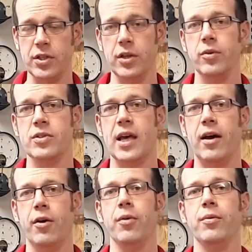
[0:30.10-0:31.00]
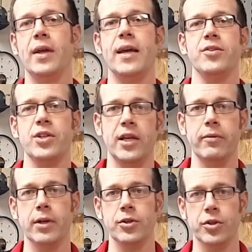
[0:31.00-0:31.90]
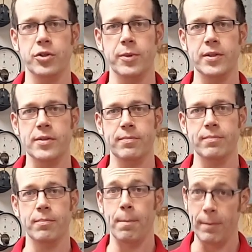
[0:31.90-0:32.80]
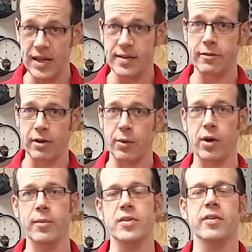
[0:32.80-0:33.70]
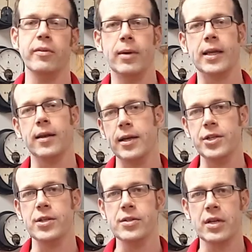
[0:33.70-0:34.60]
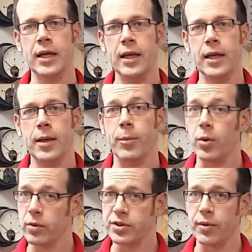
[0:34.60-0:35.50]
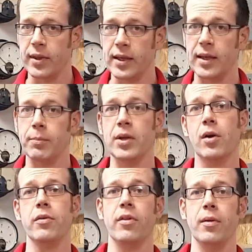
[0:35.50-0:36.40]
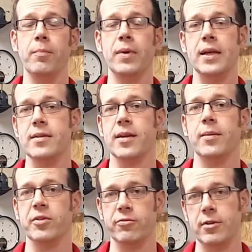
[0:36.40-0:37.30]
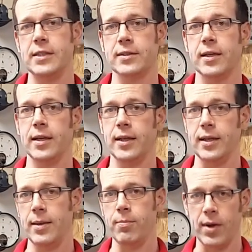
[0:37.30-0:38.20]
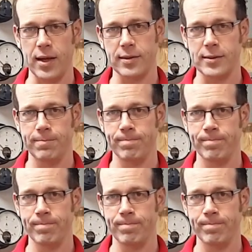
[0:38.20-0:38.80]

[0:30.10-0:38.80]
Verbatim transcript: to use their own engineering judgment, meeting requirements of the regulations, but also thinking beyond them in terms of risk and impact.